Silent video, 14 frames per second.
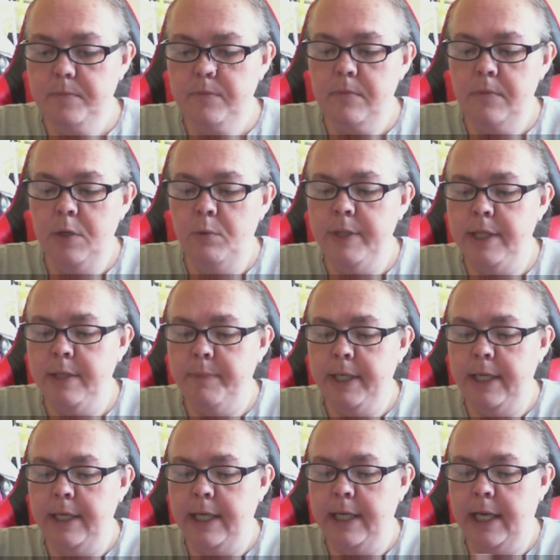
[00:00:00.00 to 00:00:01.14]
With it being
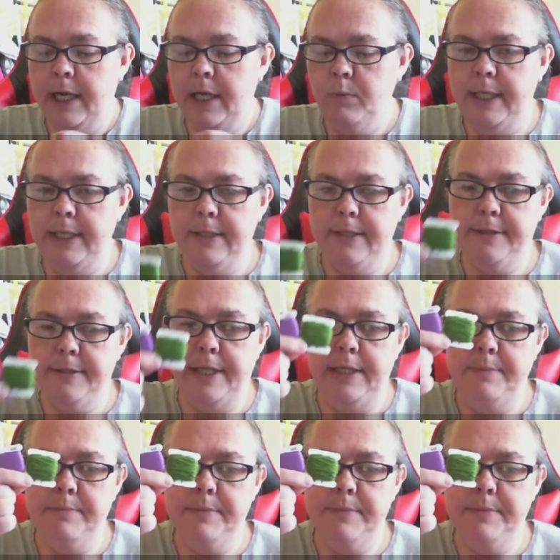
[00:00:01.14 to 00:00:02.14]
Halloween themed,